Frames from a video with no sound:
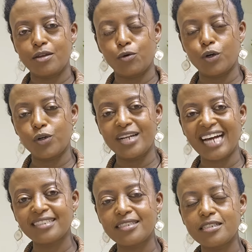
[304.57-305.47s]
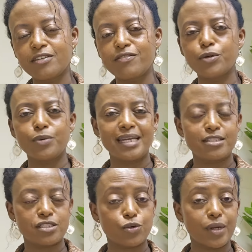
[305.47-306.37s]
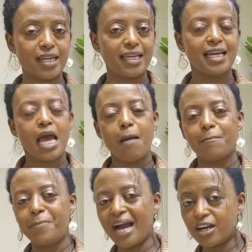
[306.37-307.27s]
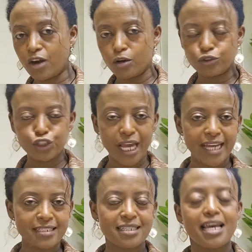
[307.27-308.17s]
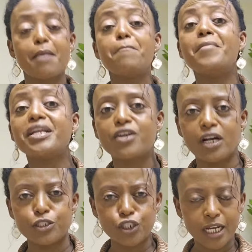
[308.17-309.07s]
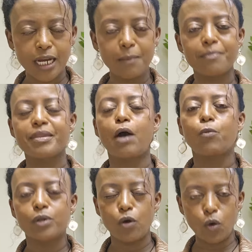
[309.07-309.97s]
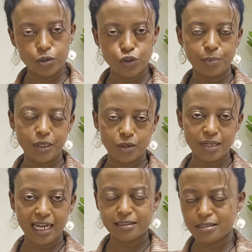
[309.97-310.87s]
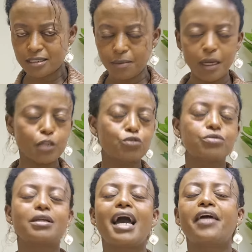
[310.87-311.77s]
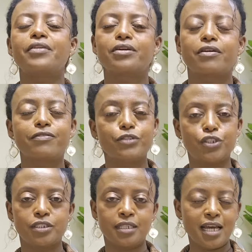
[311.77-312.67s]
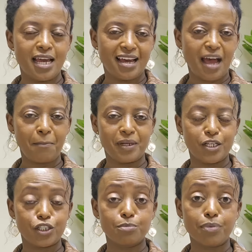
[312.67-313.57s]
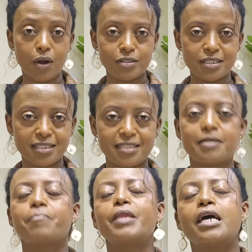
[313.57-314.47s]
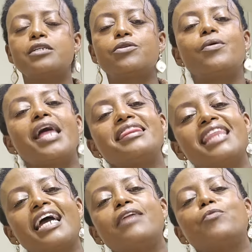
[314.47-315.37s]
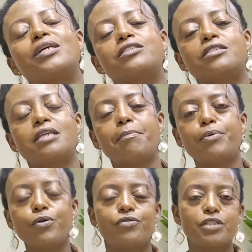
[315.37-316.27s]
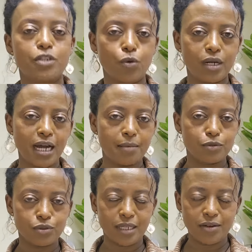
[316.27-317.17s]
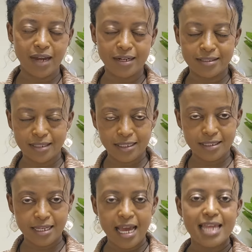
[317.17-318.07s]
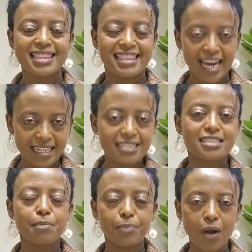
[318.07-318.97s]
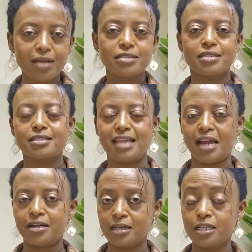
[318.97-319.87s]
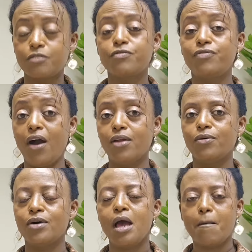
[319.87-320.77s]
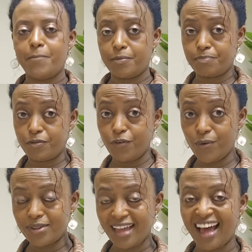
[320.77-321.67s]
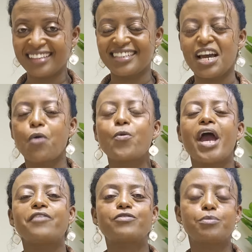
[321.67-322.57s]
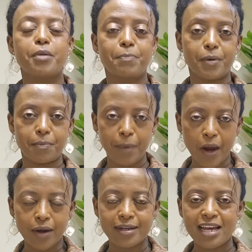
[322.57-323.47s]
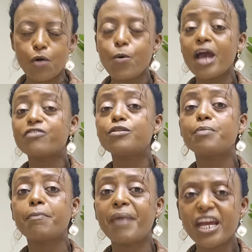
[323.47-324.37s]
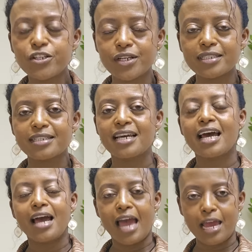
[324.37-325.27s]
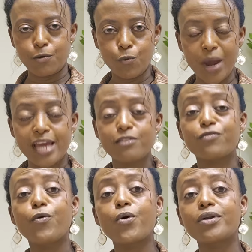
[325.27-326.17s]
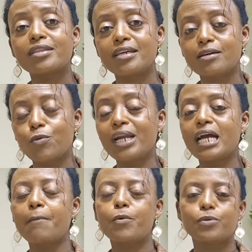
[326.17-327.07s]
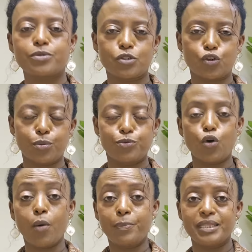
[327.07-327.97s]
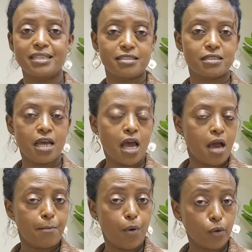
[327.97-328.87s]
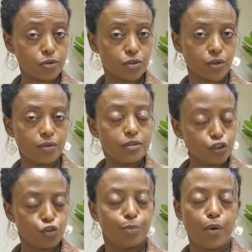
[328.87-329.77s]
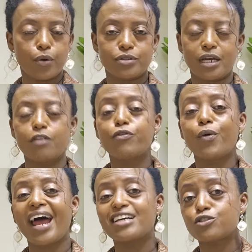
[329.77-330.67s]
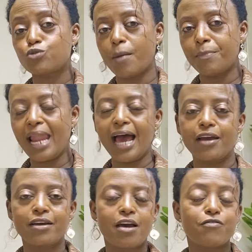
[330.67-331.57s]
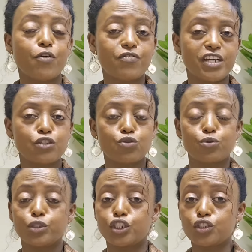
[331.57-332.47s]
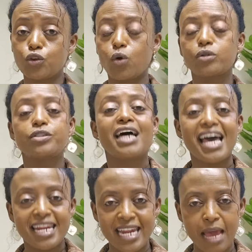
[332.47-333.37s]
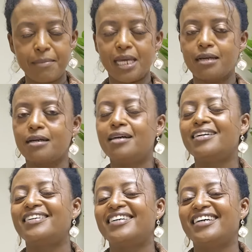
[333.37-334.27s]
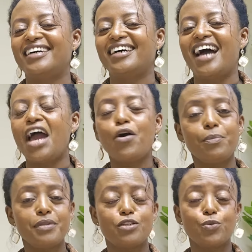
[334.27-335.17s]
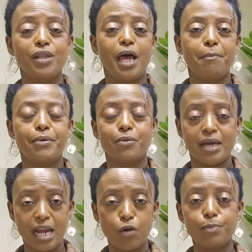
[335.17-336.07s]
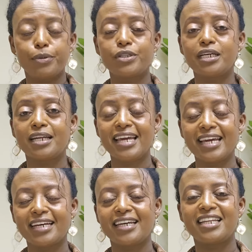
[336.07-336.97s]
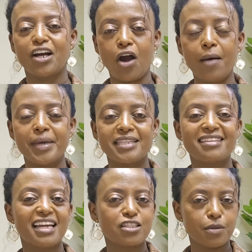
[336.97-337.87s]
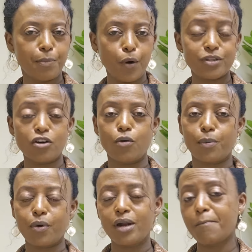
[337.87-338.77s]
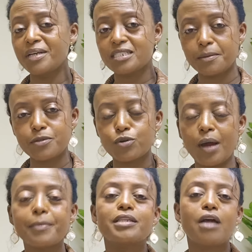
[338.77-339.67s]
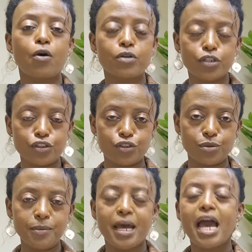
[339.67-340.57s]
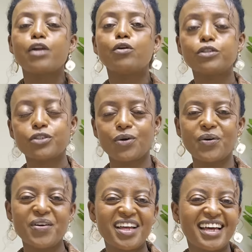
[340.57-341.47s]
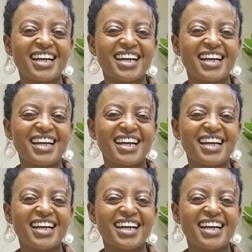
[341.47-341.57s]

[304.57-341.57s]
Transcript: They will conduct interview and screening, background checks, medical checkup that will also be conducted similar to the other refugee application processes. So, and then once it's approved, they will come to the United States. That is the process they're going to follow. But before that, we have to be prepared. We have to be patient and wait for the welcome corps group to open this portal, new portal for us to apply for phase two, which is called naming. I hope this will help you and I'll put the link in the comment and support our program by subscribing our YouTube and also